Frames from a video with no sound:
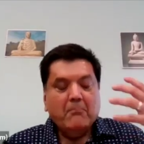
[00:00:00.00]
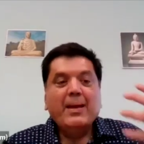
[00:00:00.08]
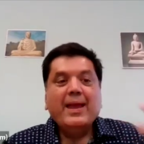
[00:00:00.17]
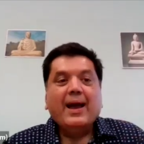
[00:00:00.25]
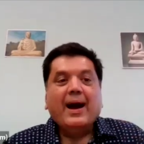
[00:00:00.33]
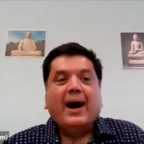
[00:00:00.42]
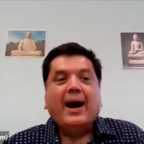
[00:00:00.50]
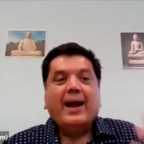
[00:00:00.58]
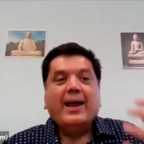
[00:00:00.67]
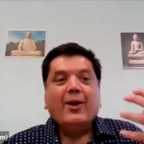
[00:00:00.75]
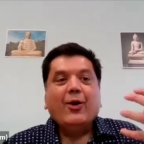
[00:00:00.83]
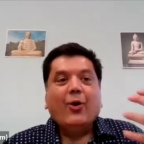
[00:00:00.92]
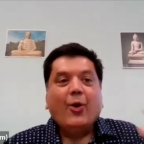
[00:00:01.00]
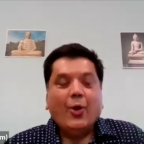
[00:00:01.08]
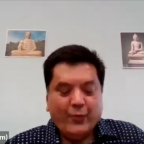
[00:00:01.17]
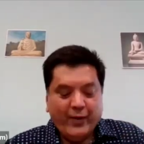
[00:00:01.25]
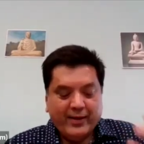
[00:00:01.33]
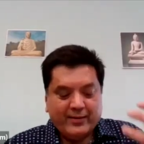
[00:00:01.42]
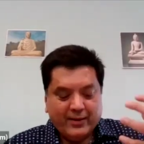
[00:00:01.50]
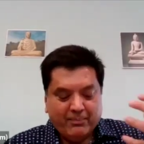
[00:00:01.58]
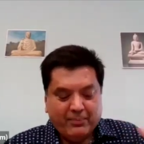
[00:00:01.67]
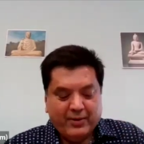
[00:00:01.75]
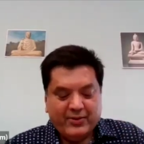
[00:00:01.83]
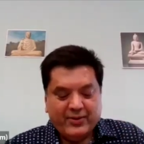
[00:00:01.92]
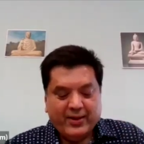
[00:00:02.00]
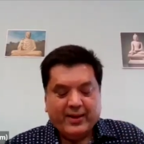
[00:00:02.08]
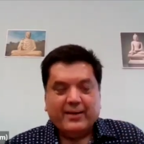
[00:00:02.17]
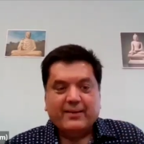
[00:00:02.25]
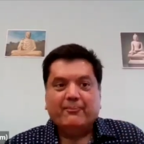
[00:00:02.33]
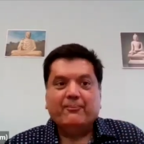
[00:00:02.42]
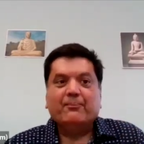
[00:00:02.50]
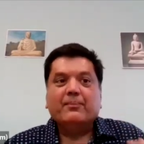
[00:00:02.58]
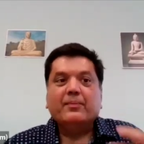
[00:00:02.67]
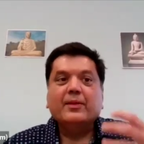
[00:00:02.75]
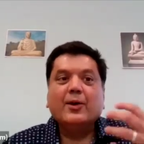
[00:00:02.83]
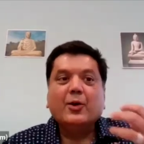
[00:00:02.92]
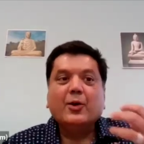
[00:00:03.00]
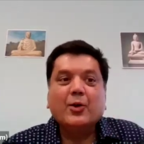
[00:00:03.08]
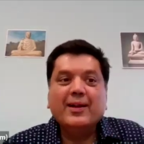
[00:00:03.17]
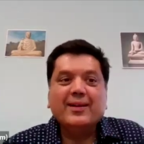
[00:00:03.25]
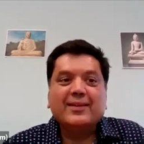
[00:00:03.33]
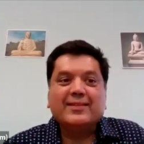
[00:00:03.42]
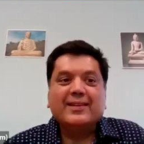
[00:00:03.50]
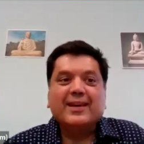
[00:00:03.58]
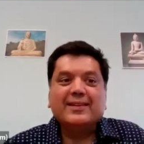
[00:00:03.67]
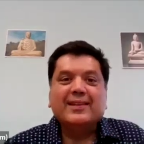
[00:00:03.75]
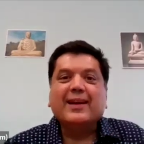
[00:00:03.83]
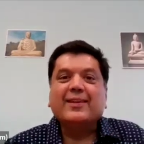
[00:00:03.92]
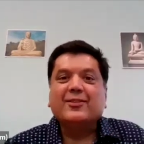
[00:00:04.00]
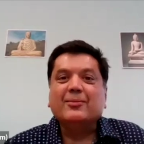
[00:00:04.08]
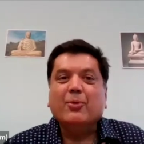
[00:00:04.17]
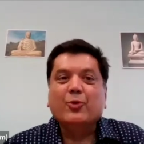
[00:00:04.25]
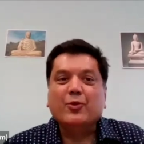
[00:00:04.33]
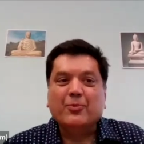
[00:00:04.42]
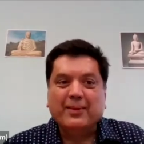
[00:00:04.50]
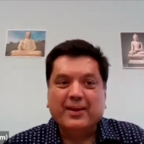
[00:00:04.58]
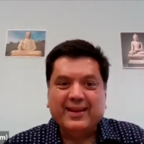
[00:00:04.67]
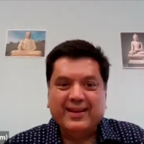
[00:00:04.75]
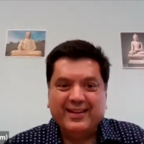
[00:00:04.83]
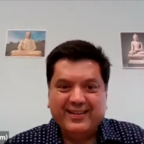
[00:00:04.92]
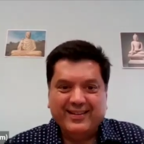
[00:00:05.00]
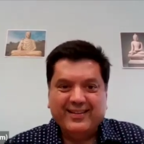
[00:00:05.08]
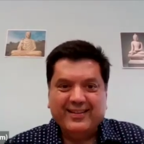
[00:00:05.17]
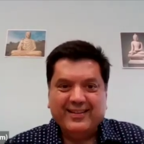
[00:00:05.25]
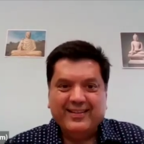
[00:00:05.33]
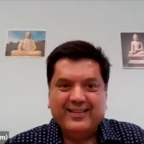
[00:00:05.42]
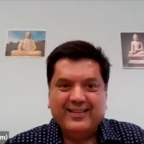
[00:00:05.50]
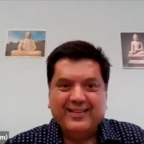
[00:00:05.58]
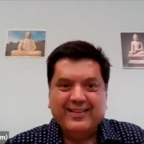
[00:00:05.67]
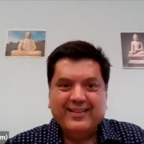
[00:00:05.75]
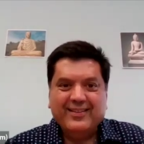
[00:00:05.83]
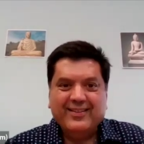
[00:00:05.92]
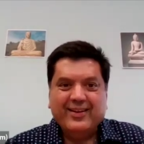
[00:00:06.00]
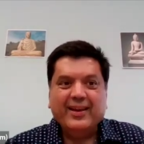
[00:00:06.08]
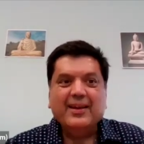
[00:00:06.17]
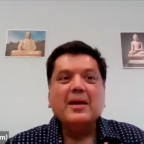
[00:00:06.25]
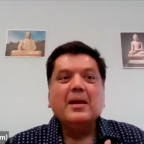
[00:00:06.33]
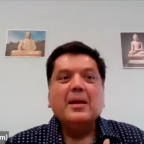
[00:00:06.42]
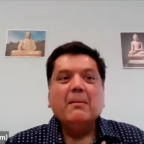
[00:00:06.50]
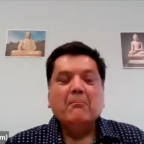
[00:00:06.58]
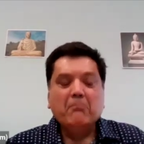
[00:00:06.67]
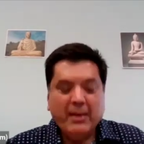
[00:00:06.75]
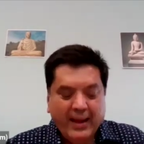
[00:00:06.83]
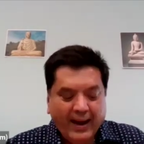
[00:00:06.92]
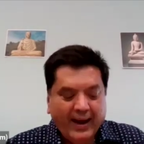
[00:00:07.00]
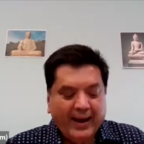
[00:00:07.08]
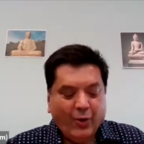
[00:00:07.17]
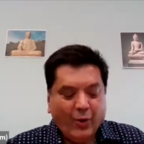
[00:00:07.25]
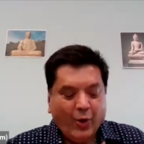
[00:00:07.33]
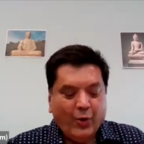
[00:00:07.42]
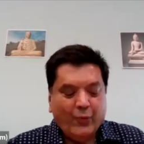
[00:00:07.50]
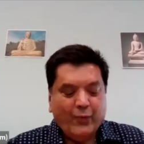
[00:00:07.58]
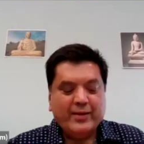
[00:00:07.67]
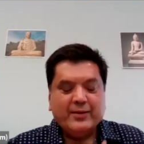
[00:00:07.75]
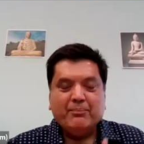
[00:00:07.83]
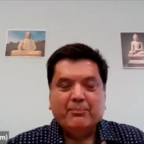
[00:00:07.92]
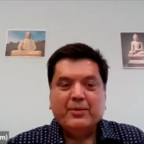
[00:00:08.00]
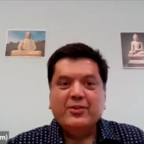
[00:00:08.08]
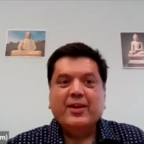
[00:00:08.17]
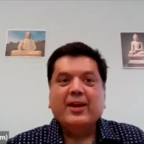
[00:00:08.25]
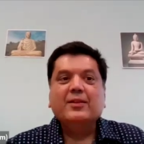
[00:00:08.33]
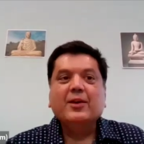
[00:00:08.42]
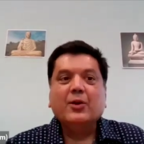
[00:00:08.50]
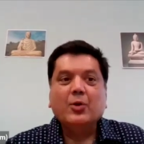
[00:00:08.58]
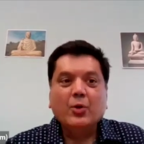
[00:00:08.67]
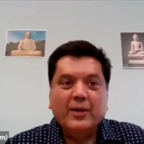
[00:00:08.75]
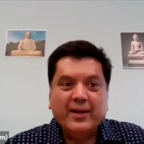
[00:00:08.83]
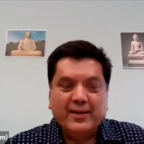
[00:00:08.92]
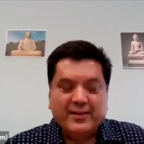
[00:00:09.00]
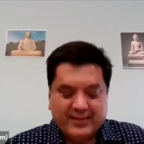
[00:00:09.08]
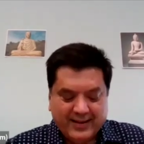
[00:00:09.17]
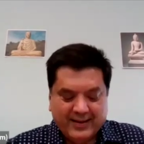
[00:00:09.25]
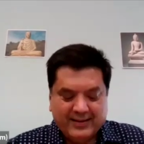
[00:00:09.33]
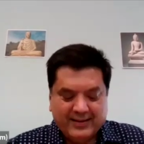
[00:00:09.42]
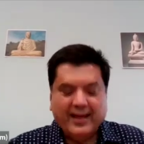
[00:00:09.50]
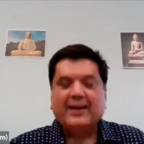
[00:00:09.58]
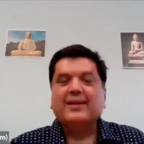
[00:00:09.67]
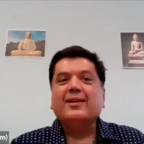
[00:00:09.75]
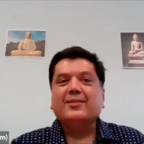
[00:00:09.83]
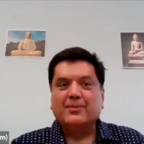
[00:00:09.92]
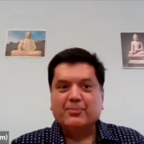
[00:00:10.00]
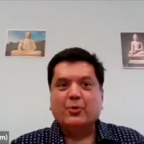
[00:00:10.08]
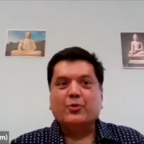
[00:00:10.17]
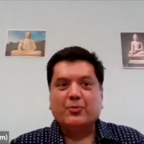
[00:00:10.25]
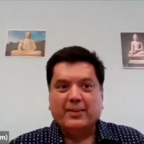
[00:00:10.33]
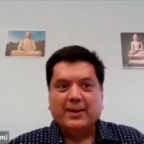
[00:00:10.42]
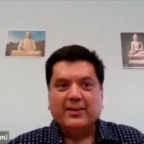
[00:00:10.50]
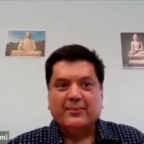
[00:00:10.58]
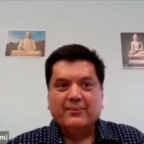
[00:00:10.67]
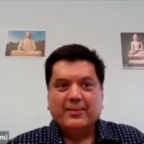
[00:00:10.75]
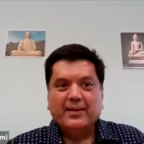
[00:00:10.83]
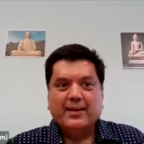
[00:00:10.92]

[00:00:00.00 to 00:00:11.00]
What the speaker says: may I always appreciate the goodness that supports me. Okay. May I always appreciate the goodness that supports me.